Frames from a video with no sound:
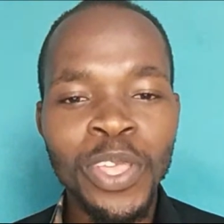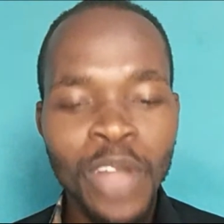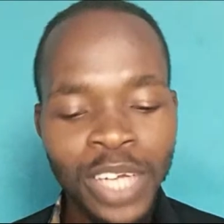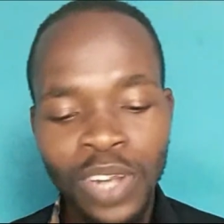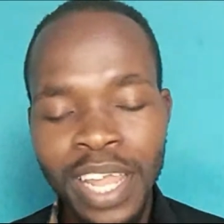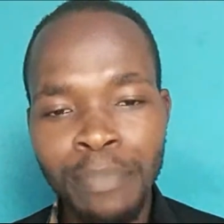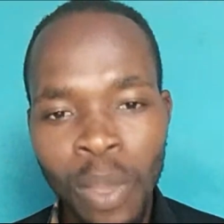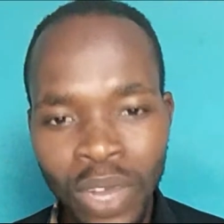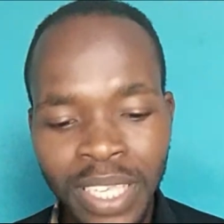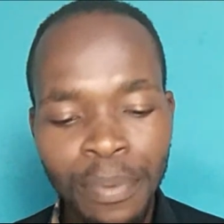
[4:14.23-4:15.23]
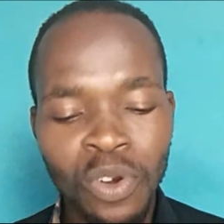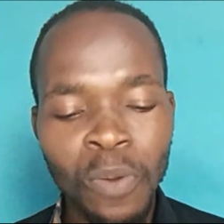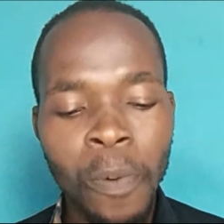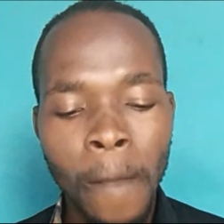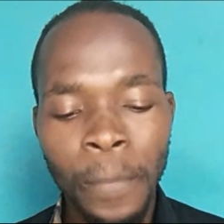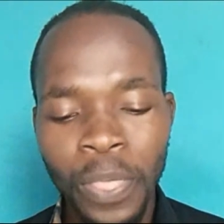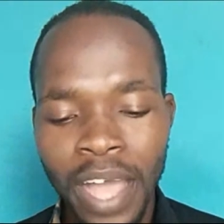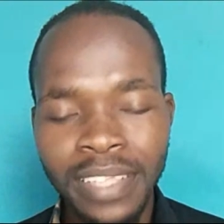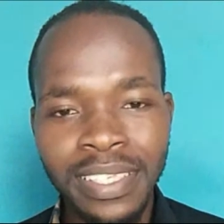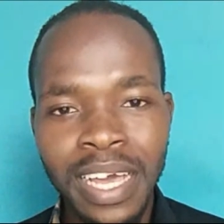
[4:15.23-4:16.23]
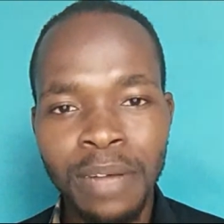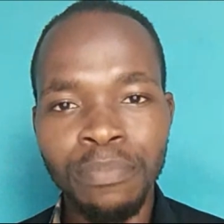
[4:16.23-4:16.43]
actually in my WhatsApp group, and